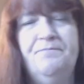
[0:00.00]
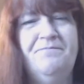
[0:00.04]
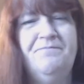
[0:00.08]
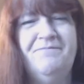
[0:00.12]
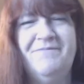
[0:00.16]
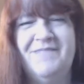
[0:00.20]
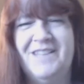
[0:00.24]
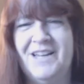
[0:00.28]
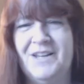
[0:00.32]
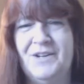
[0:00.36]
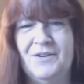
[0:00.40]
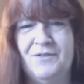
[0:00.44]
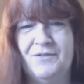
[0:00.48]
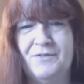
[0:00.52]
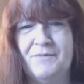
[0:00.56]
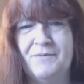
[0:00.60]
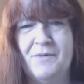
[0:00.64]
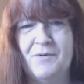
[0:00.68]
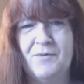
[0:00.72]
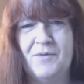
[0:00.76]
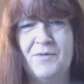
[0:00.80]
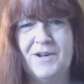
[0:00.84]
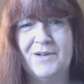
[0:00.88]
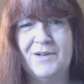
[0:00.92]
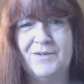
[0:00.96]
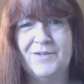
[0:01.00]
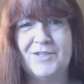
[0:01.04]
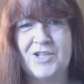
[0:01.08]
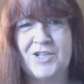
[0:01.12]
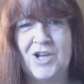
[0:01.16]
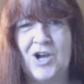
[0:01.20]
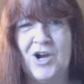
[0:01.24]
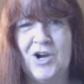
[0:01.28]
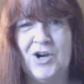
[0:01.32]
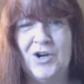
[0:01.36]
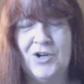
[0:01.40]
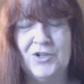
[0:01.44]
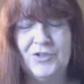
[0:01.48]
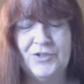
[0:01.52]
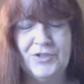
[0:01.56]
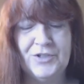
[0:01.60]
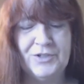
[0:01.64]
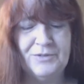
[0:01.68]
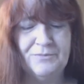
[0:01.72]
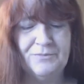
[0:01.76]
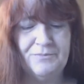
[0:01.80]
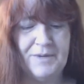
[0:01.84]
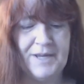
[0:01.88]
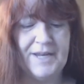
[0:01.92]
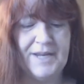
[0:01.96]
I don't remember what it was called.
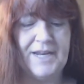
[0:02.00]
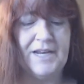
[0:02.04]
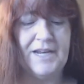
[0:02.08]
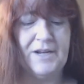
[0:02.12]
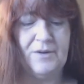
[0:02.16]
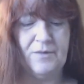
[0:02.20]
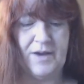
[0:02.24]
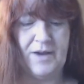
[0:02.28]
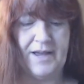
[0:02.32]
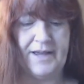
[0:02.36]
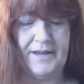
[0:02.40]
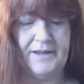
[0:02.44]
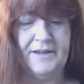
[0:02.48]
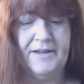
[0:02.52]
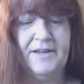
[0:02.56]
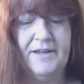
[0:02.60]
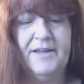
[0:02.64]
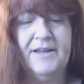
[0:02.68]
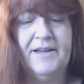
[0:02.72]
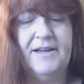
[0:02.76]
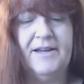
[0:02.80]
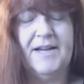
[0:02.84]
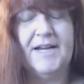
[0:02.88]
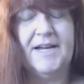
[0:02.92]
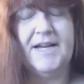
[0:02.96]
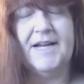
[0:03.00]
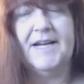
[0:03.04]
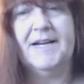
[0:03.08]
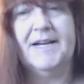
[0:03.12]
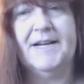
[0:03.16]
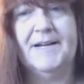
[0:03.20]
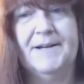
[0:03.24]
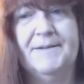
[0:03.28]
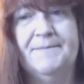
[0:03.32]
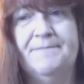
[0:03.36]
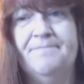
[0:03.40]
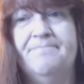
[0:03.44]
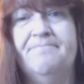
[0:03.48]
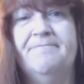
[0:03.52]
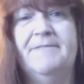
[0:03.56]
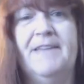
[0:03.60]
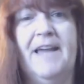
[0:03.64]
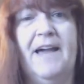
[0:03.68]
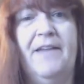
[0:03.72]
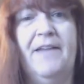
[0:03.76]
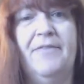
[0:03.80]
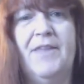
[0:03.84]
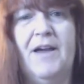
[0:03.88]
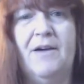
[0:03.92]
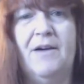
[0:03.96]
But anyway, uh,
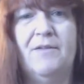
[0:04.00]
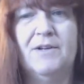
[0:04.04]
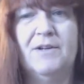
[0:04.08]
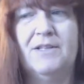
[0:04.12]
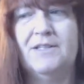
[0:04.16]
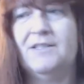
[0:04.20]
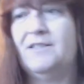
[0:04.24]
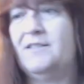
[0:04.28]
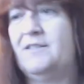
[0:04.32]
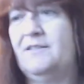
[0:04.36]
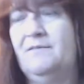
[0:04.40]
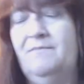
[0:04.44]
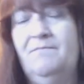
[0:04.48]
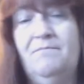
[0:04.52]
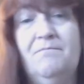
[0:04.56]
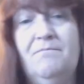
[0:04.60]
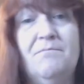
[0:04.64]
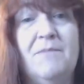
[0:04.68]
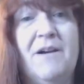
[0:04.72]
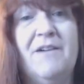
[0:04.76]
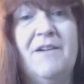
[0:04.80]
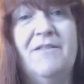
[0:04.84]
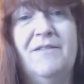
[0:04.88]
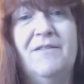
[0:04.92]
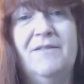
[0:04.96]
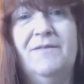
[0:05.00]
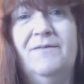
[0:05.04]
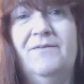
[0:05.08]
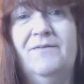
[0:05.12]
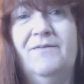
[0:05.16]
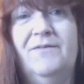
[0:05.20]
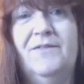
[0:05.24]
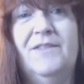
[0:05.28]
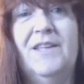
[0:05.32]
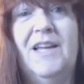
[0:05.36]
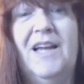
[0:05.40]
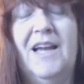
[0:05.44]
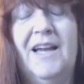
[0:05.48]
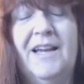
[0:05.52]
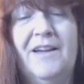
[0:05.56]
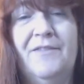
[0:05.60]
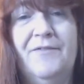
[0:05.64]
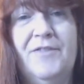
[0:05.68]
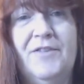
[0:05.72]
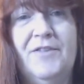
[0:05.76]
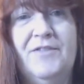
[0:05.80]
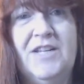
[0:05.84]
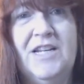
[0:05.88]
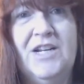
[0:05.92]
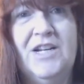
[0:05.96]
yeah, that was, but I got
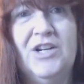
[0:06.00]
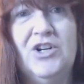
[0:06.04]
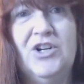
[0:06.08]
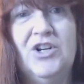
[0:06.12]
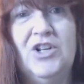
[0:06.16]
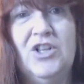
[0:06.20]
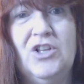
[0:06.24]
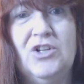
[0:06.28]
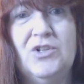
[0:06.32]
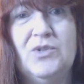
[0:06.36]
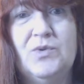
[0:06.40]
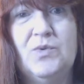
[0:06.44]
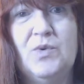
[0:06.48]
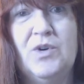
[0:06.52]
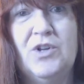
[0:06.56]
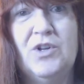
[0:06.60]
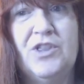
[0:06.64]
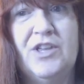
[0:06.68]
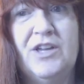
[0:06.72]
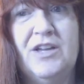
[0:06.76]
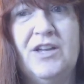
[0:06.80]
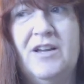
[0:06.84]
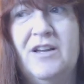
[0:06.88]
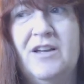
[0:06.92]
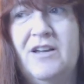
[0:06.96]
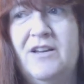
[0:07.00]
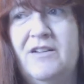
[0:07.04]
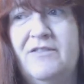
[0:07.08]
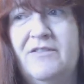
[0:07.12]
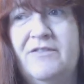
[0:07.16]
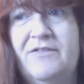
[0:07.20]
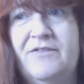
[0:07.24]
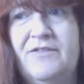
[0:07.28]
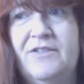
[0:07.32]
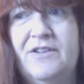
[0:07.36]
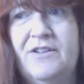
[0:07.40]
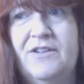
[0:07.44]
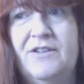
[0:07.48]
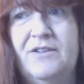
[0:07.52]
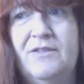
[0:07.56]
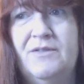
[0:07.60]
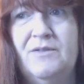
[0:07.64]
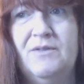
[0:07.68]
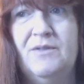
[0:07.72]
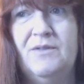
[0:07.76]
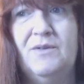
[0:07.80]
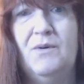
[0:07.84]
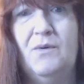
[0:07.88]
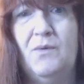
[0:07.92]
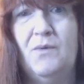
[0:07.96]
$1,500 worth of
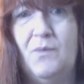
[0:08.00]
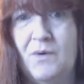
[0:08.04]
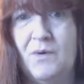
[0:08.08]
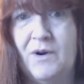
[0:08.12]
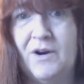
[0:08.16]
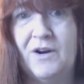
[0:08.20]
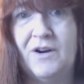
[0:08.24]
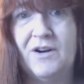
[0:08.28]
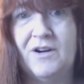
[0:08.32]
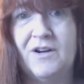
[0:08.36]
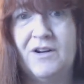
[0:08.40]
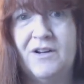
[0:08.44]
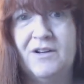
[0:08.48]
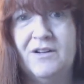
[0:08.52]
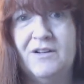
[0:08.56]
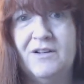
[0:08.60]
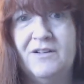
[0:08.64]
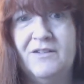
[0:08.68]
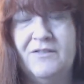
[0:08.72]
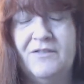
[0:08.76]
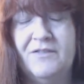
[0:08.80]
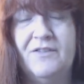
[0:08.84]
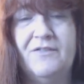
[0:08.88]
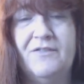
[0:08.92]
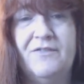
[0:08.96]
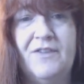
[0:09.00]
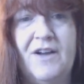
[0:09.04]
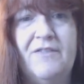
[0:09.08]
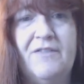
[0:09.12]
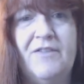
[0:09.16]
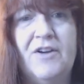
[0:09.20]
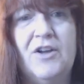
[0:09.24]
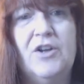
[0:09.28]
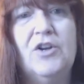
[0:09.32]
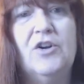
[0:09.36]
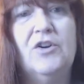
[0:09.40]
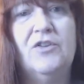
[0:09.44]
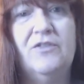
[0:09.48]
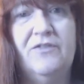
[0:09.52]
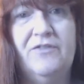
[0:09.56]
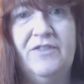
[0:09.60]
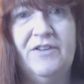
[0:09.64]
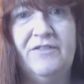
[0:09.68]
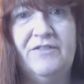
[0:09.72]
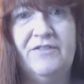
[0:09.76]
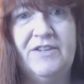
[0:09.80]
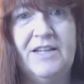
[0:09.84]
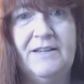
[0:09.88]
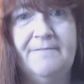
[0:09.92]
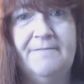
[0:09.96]
work for
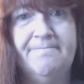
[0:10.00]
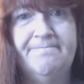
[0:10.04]
550